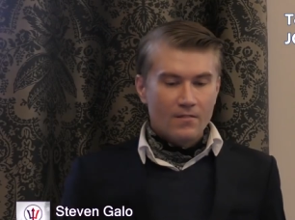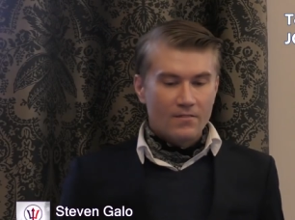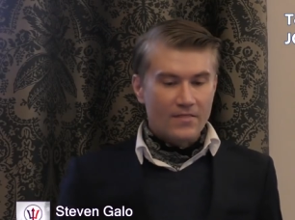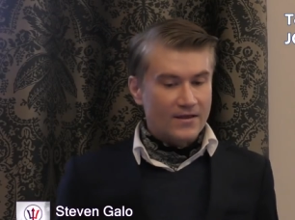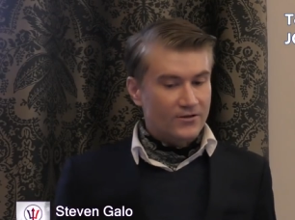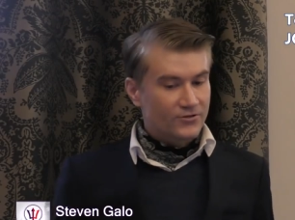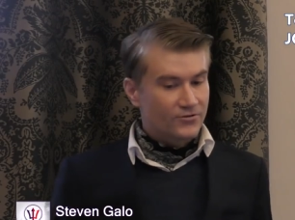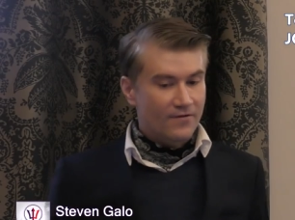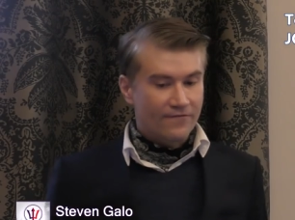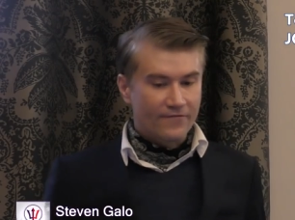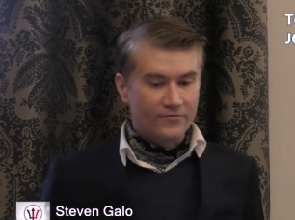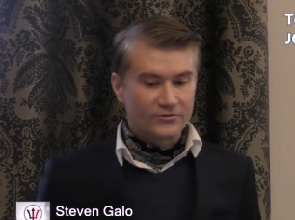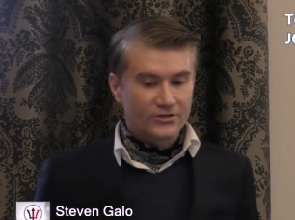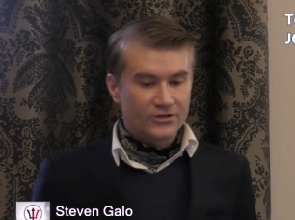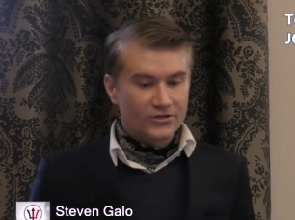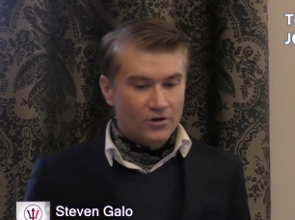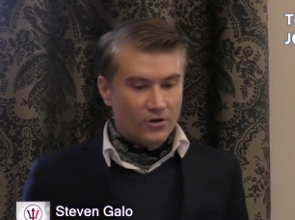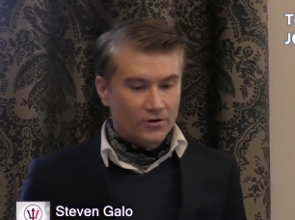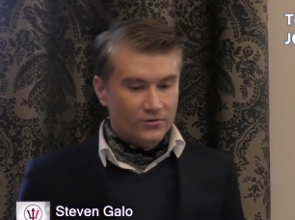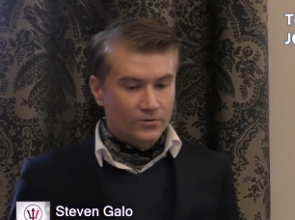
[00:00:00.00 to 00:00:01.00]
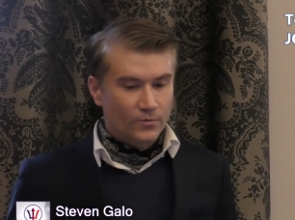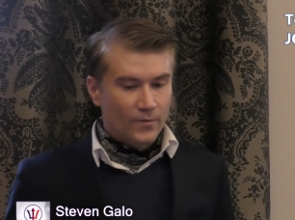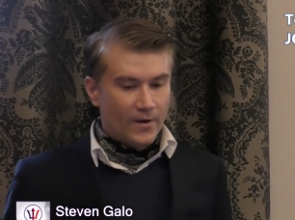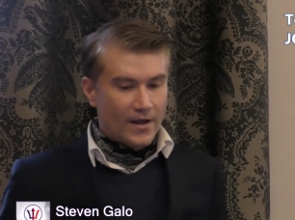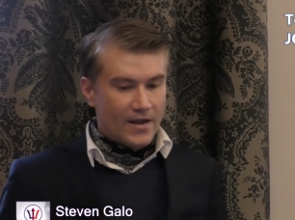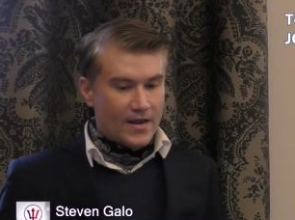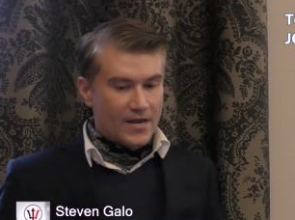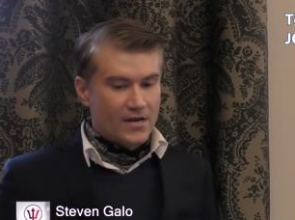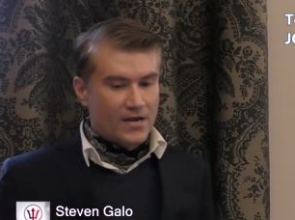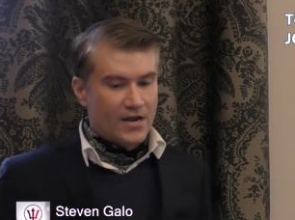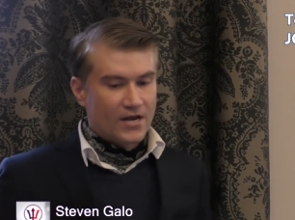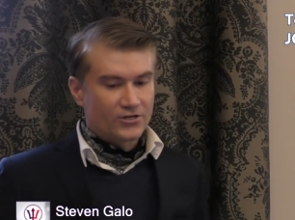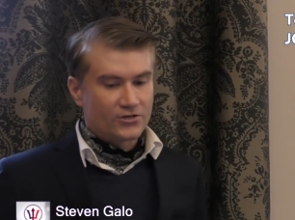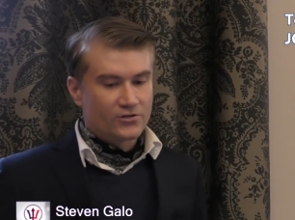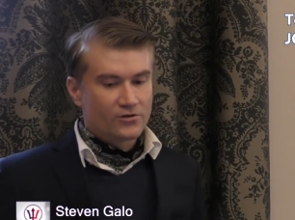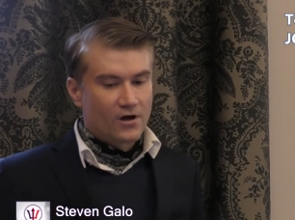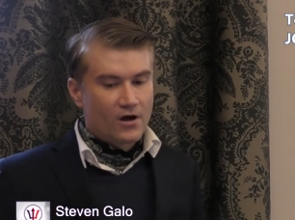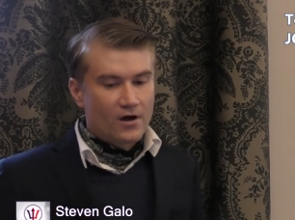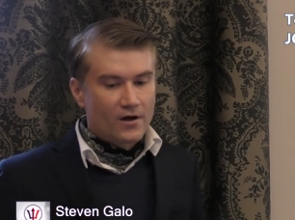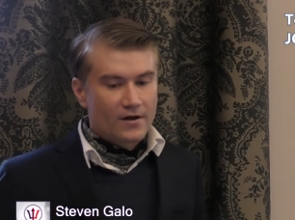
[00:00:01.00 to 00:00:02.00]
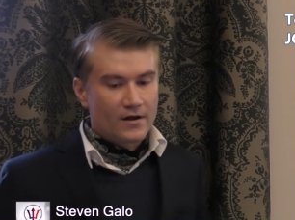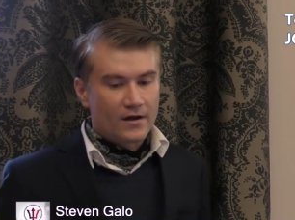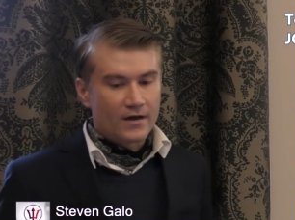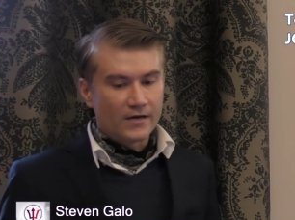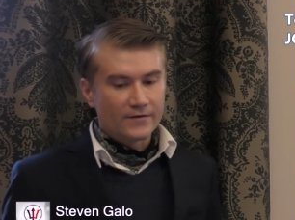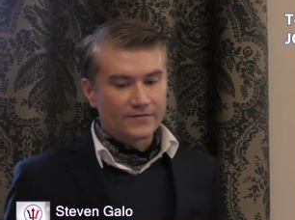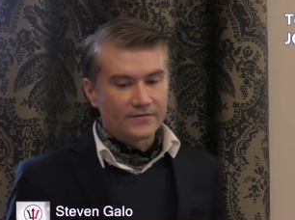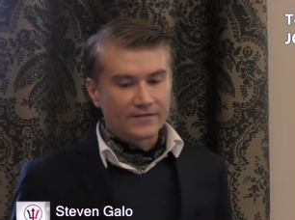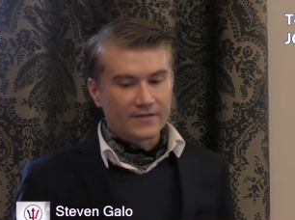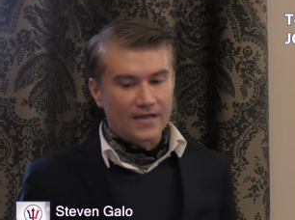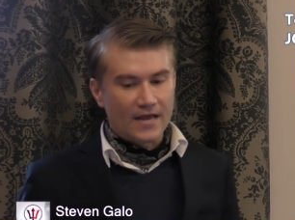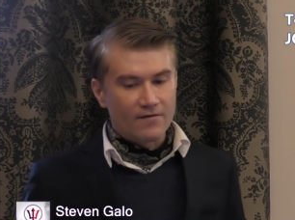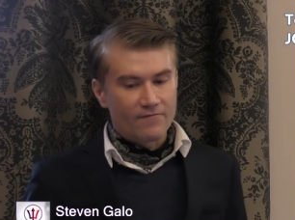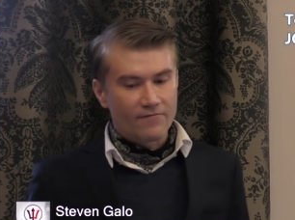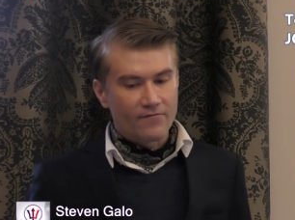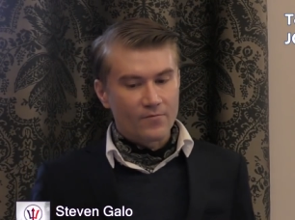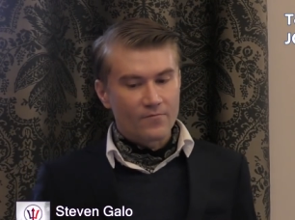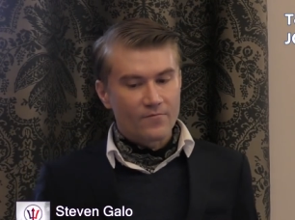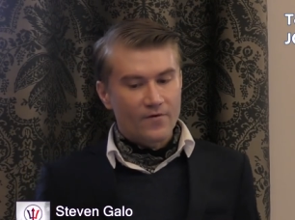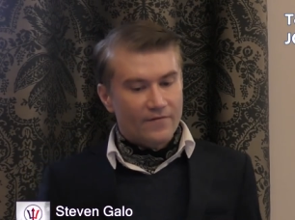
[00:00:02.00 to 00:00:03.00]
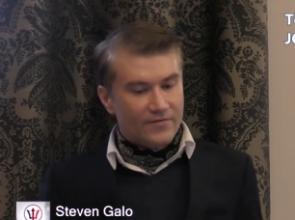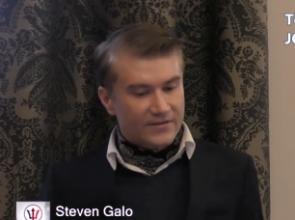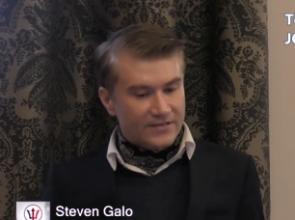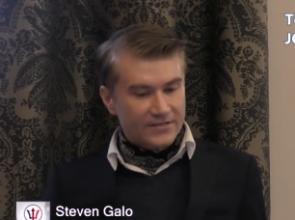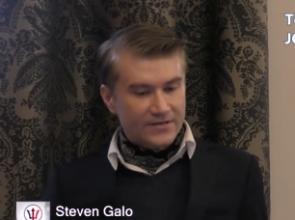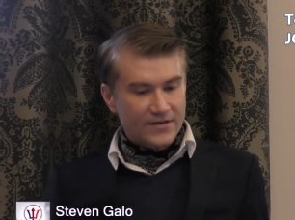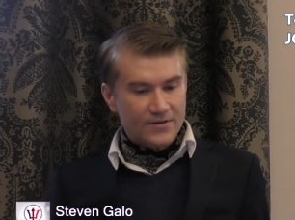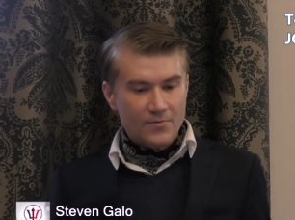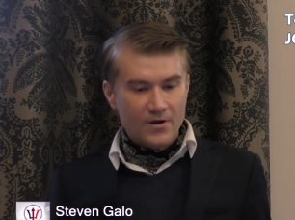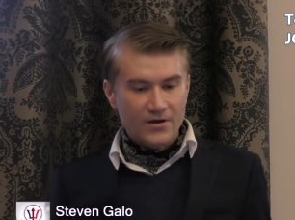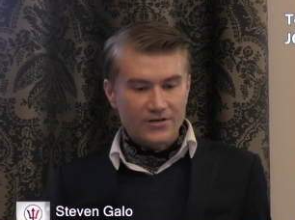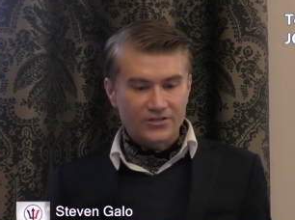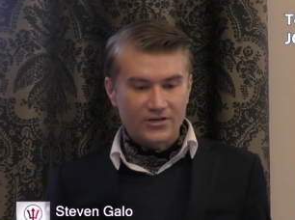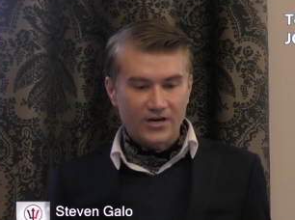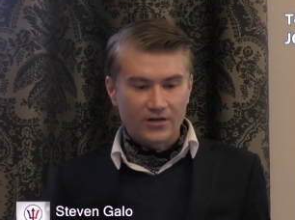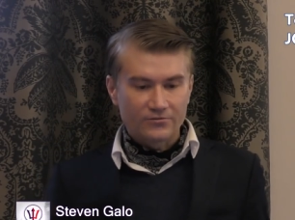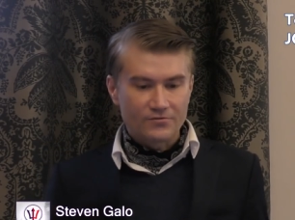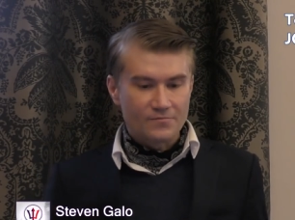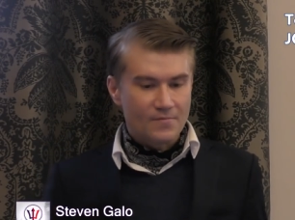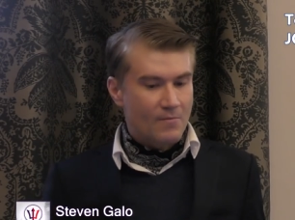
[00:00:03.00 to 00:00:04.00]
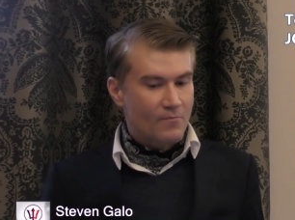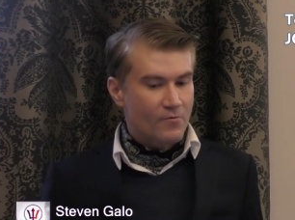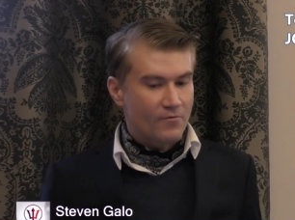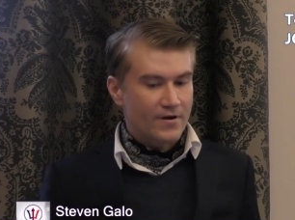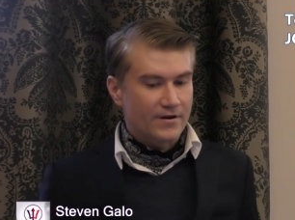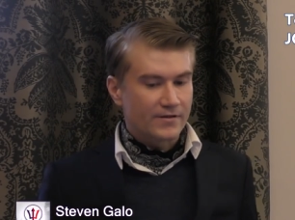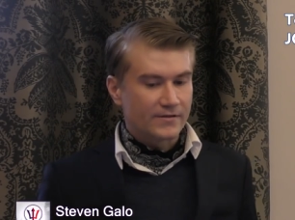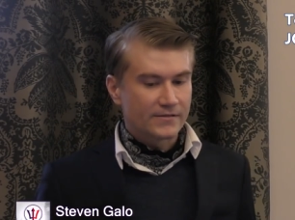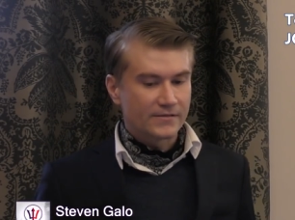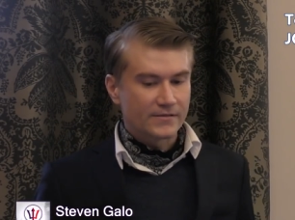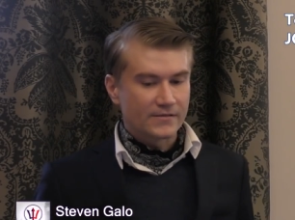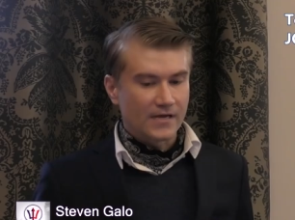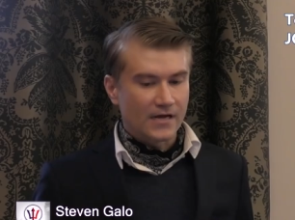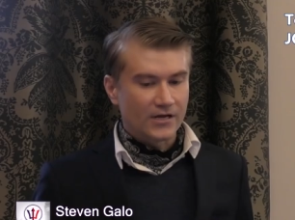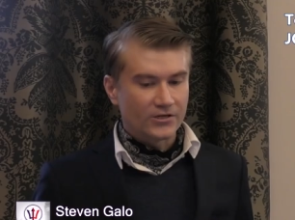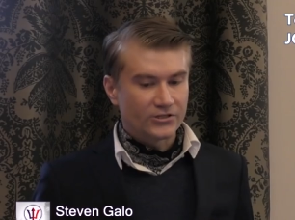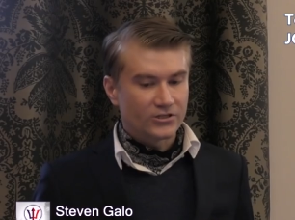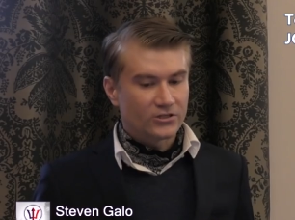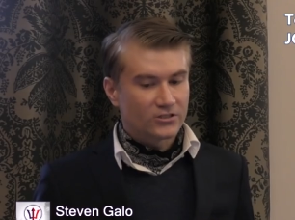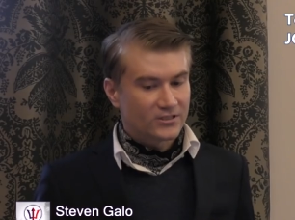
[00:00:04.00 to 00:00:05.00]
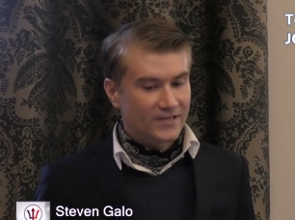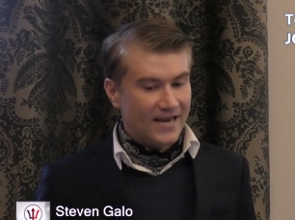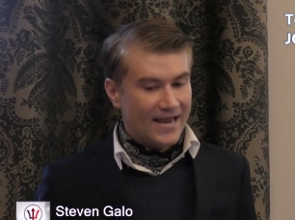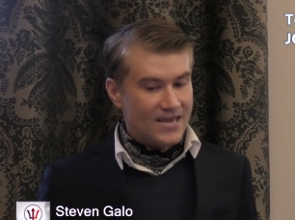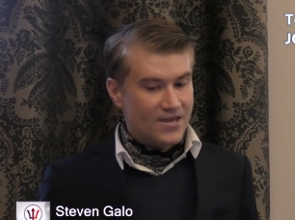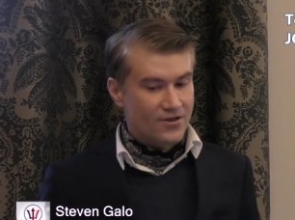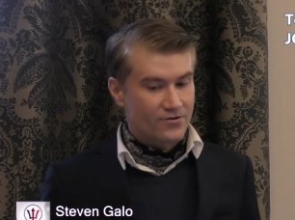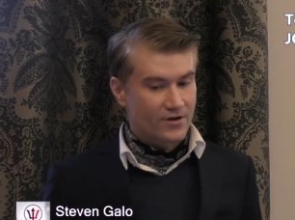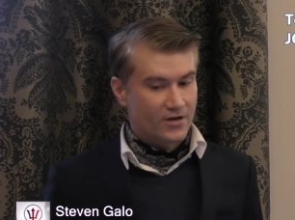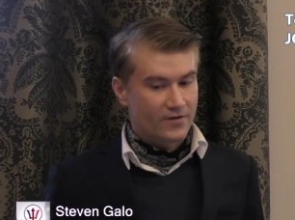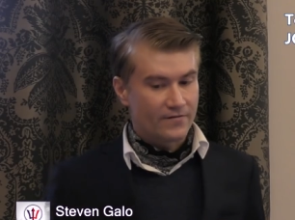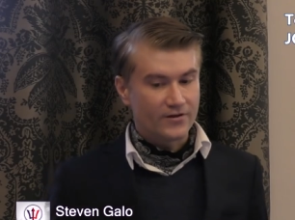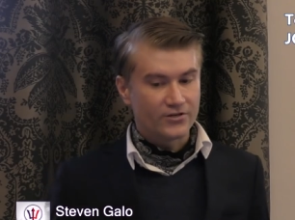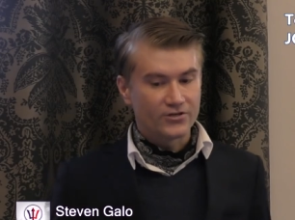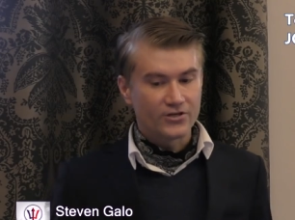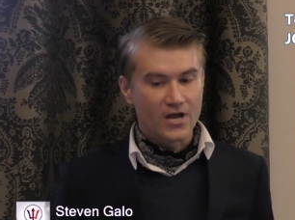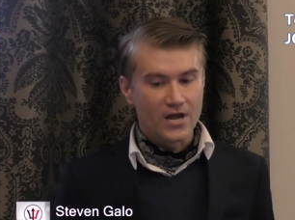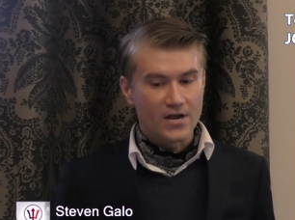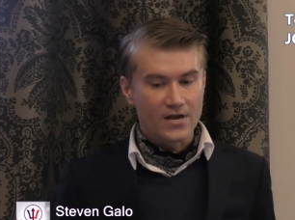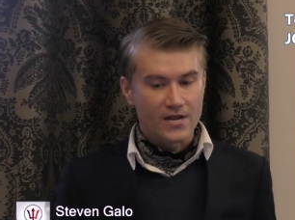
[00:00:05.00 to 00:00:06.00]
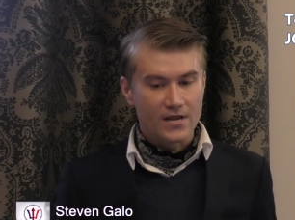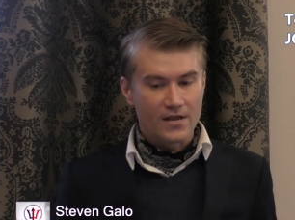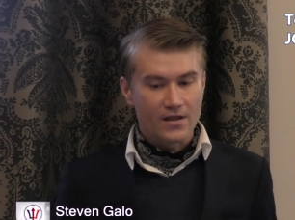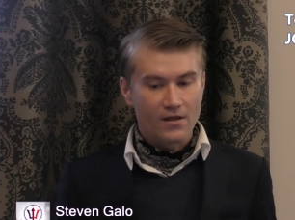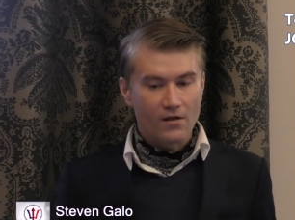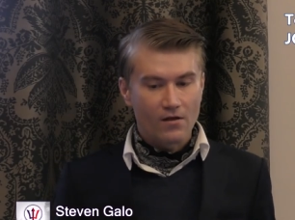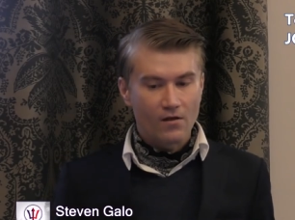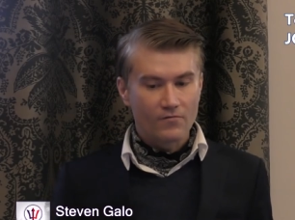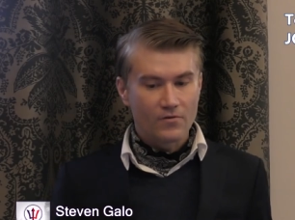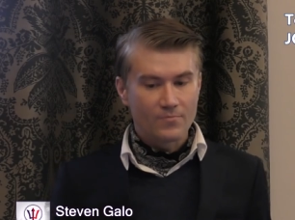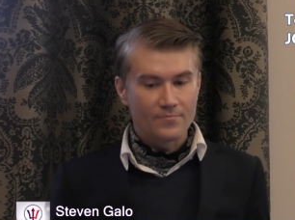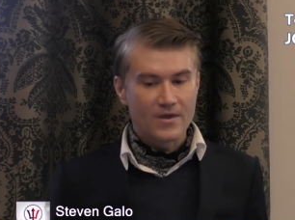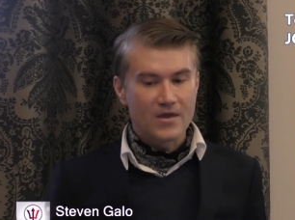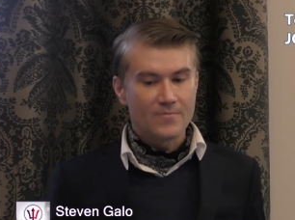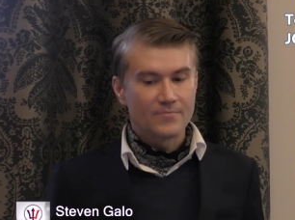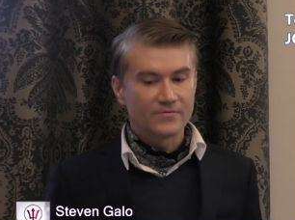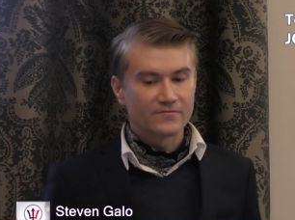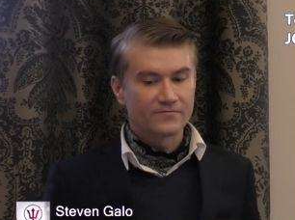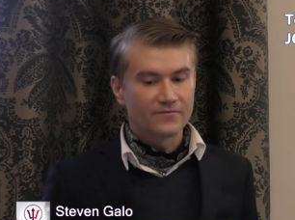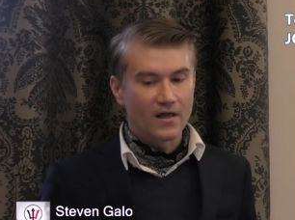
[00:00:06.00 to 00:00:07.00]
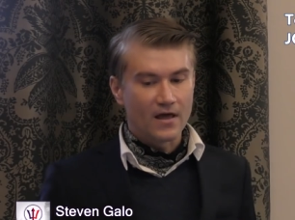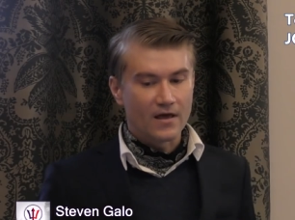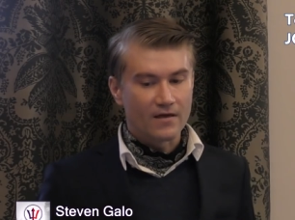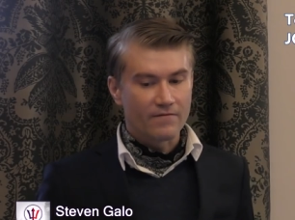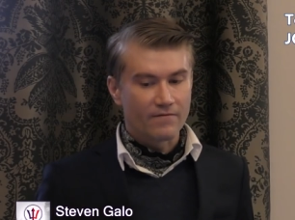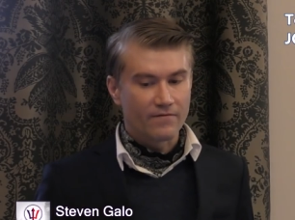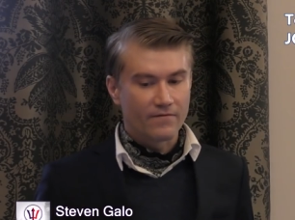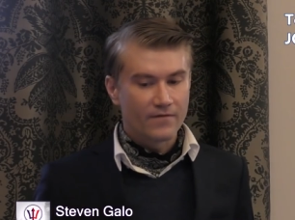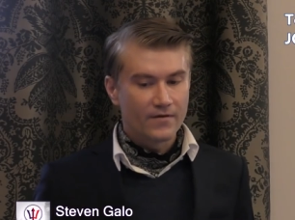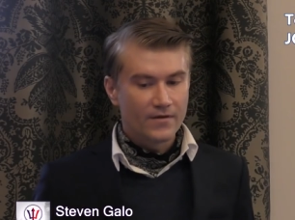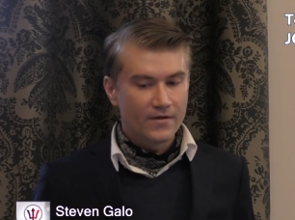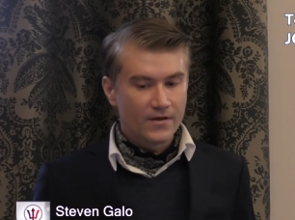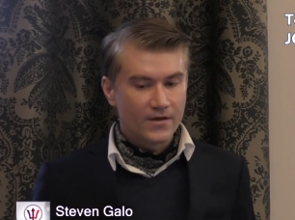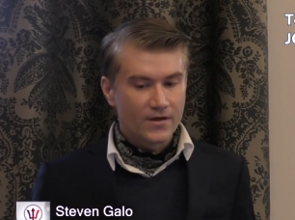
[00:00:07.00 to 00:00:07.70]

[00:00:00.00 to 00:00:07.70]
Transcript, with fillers: Thanks to footage locked away in the National Archives and from revisiting my childhood memories, I shall take you on a quick journey of the people's life